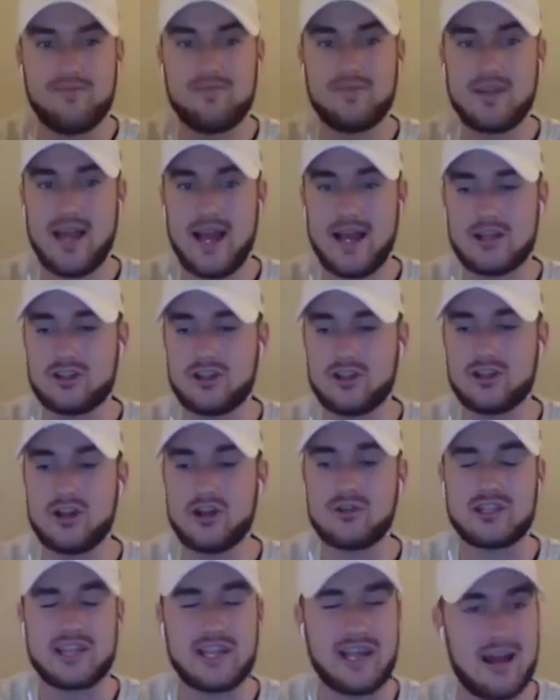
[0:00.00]
Extra
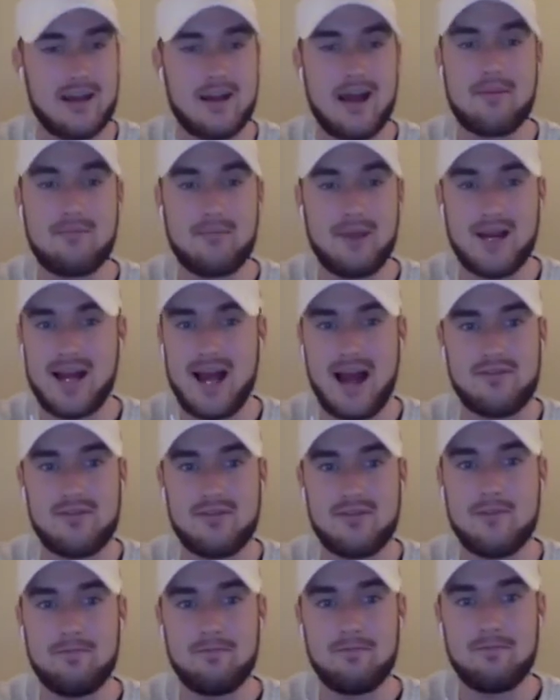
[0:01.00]
toasty, and I might have
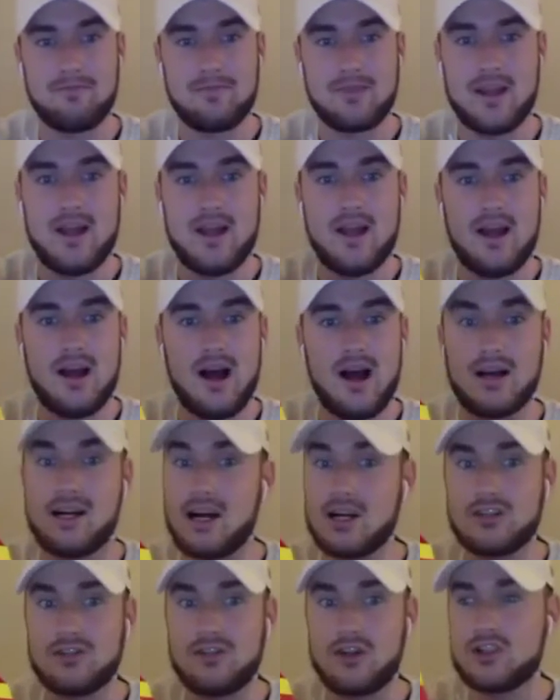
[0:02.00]
a
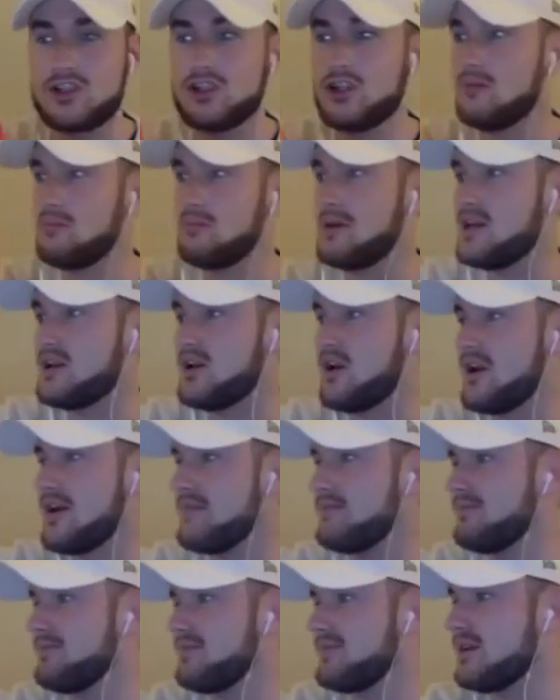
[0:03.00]
controversial opinion on it,
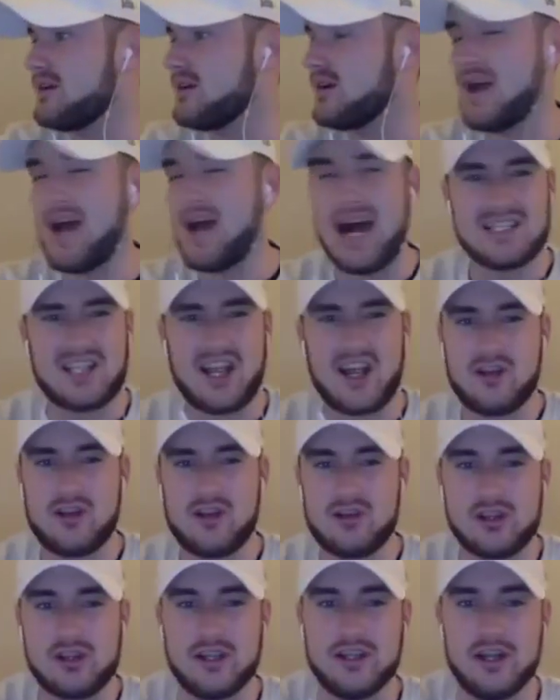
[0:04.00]
as I
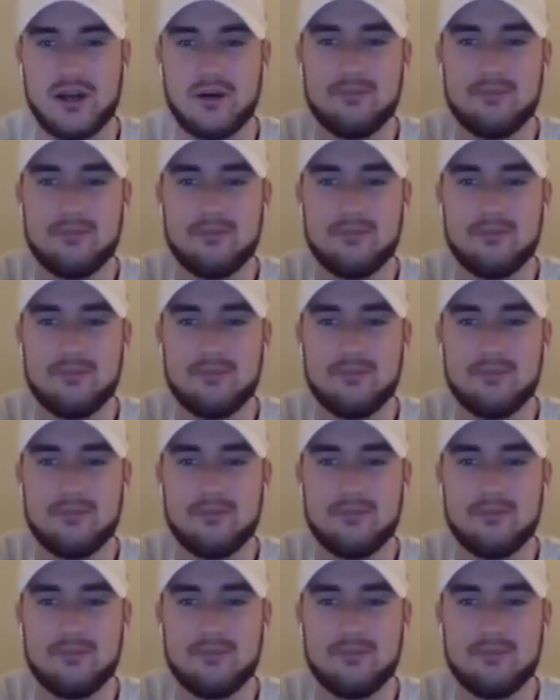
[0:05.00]
usually do.